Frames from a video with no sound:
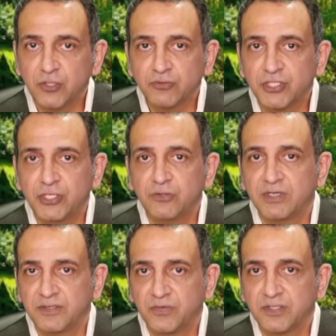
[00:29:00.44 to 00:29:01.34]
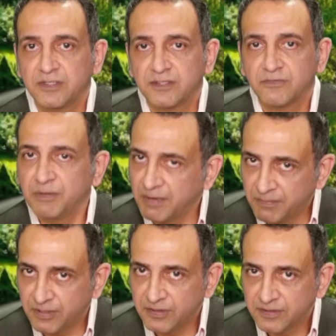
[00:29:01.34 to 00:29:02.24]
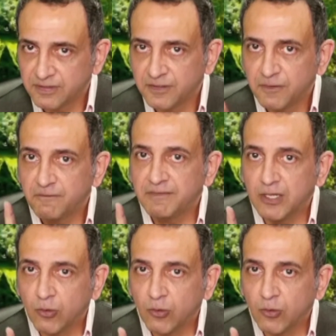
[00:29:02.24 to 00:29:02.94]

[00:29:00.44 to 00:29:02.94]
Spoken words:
don't cure anyone. Remember, we